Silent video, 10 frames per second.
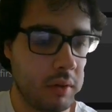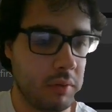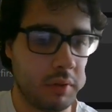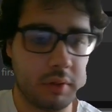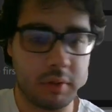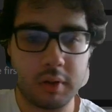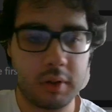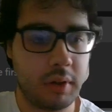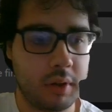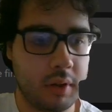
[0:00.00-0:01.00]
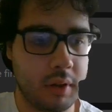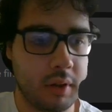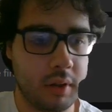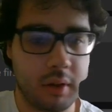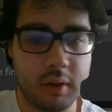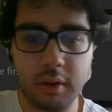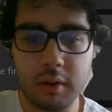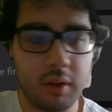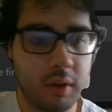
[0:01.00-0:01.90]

Return an